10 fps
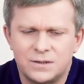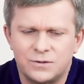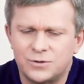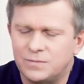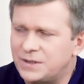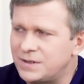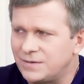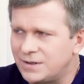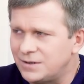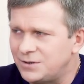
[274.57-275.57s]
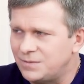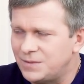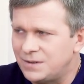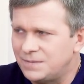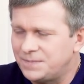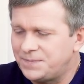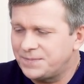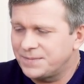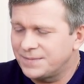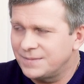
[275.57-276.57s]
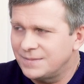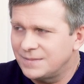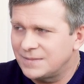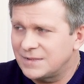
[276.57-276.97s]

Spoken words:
other way, or circumstances arise,